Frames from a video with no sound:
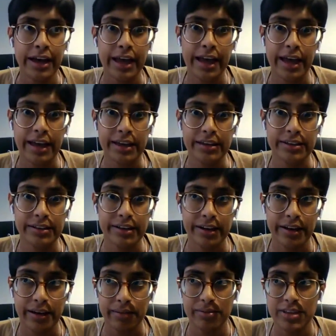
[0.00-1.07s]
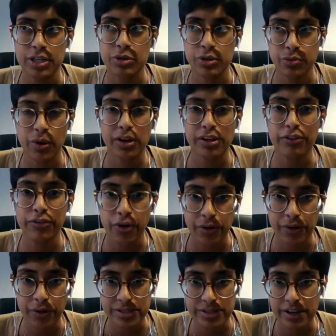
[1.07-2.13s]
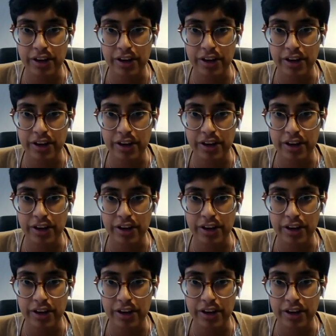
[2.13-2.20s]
And this is where the focus